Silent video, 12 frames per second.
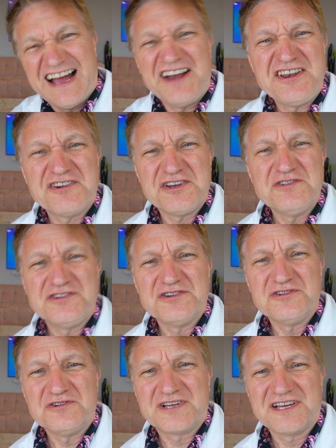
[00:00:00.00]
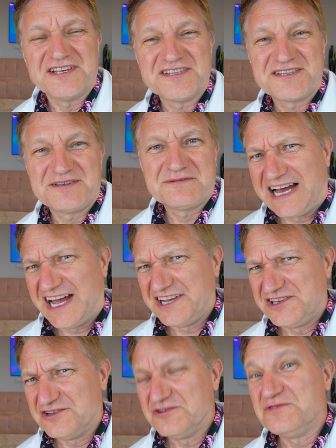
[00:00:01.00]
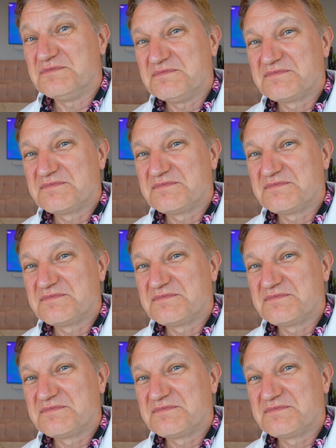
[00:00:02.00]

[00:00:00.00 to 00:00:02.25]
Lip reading: I know you do, because I do.